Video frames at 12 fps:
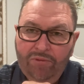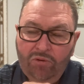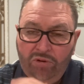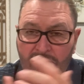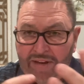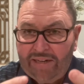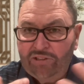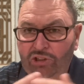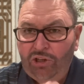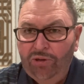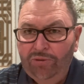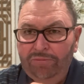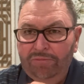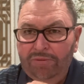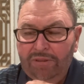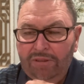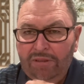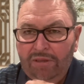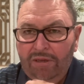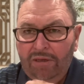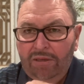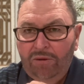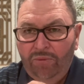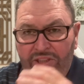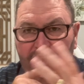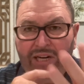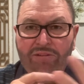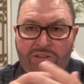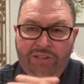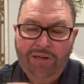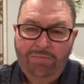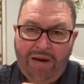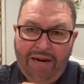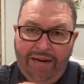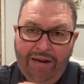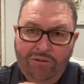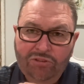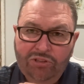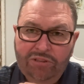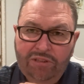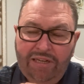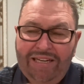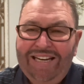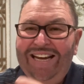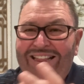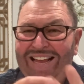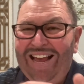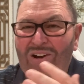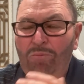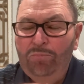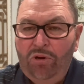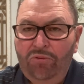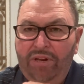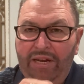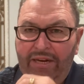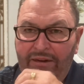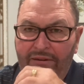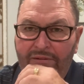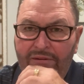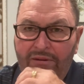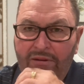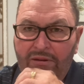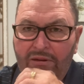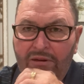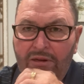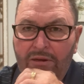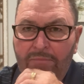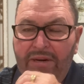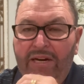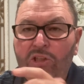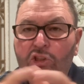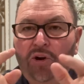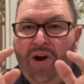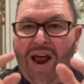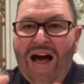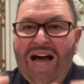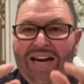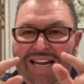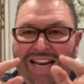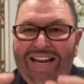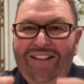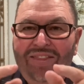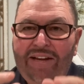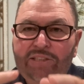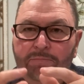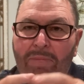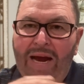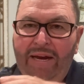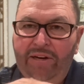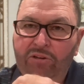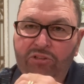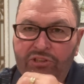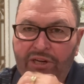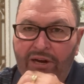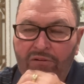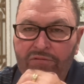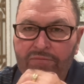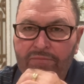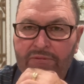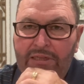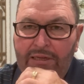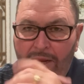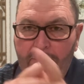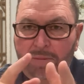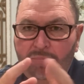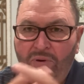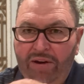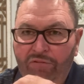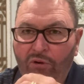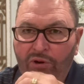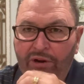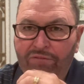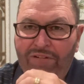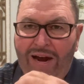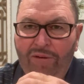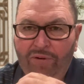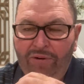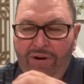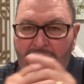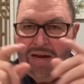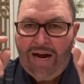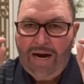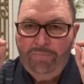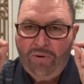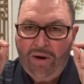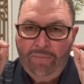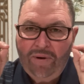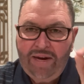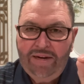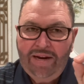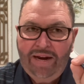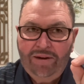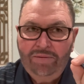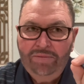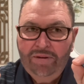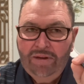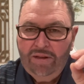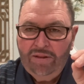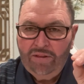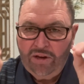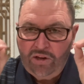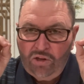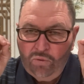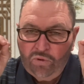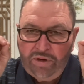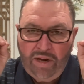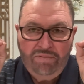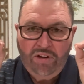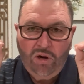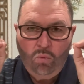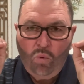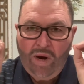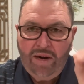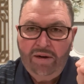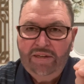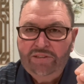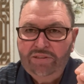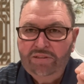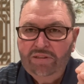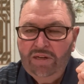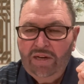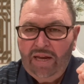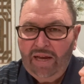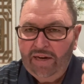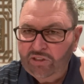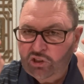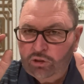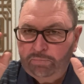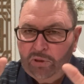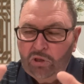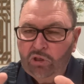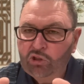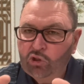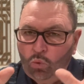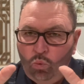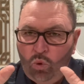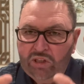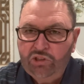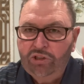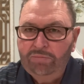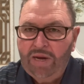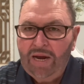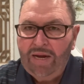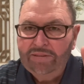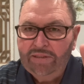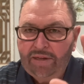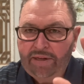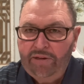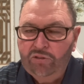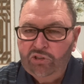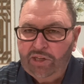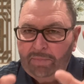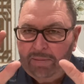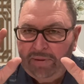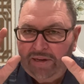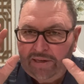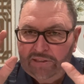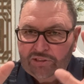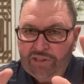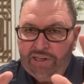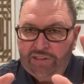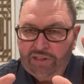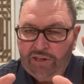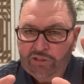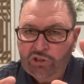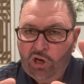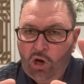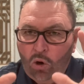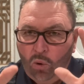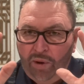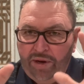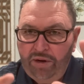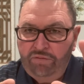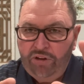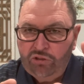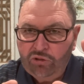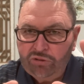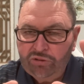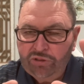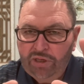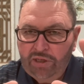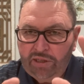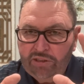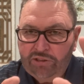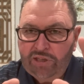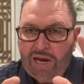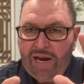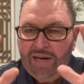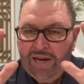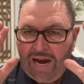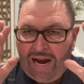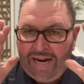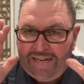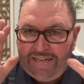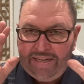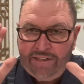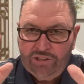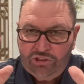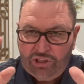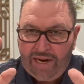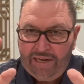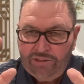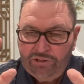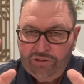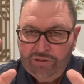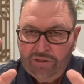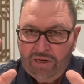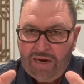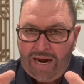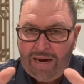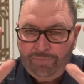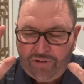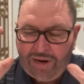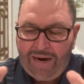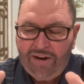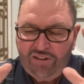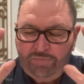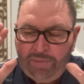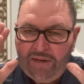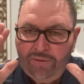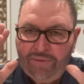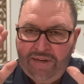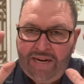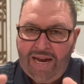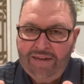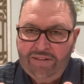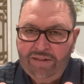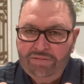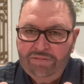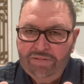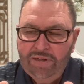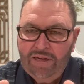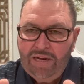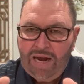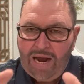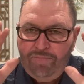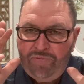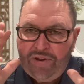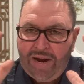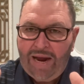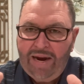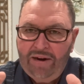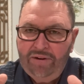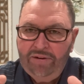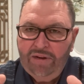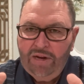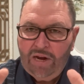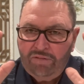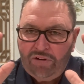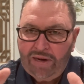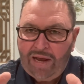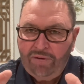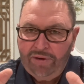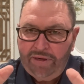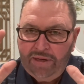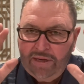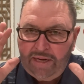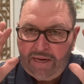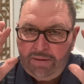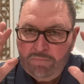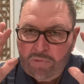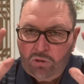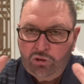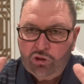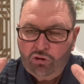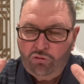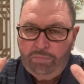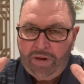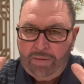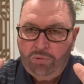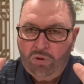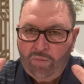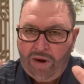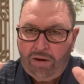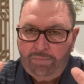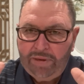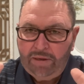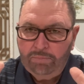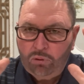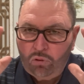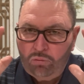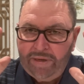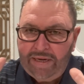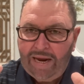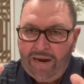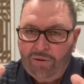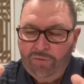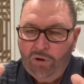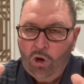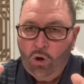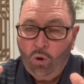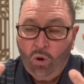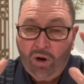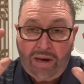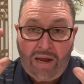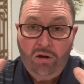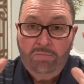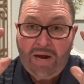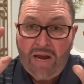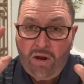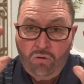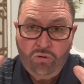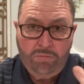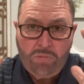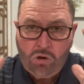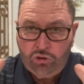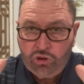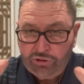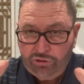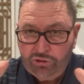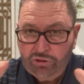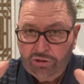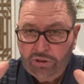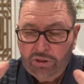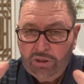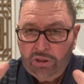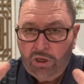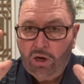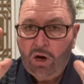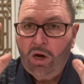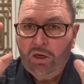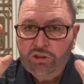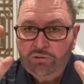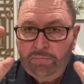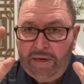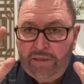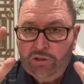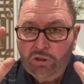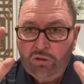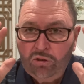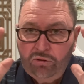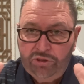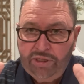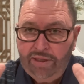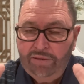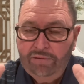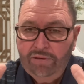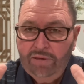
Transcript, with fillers: Well, if that's you, reach out to somebody else. Get the help you need because you're not in this by yourself. Let me pray for you. Father, I pray right now that you will give an awareness and a spiritual wisdom, God, to leaders that may be listening to this or individuals that say, I need to change. I'm tired of being reactive. I'm tired of allowing emotional people around me to pull me down or allowing my own emotions to cause me to lose it.